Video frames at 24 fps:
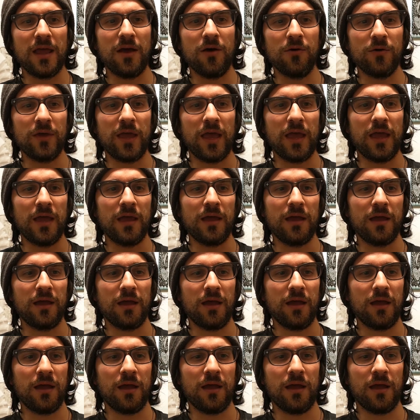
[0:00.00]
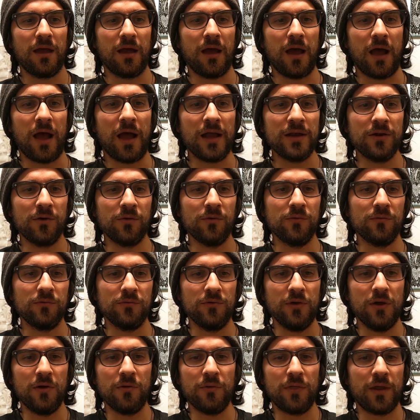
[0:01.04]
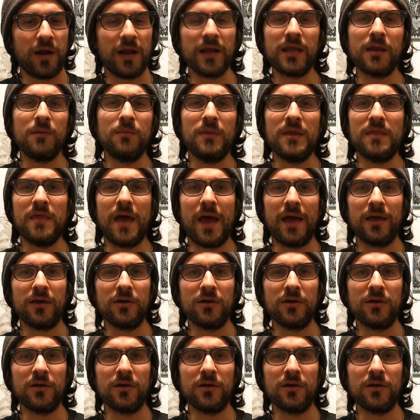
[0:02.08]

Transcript: okay, I don't know that I can be that